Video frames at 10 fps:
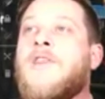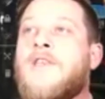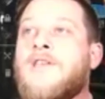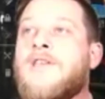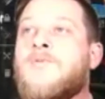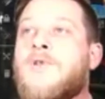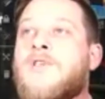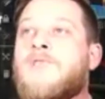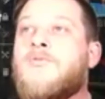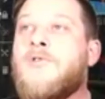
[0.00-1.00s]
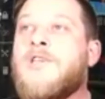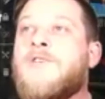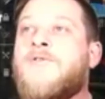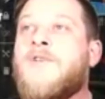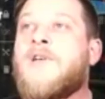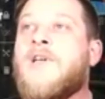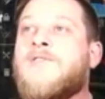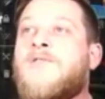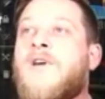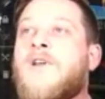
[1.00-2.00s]
This is where this really
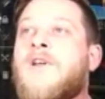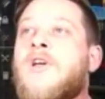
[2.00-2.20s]
gets fun.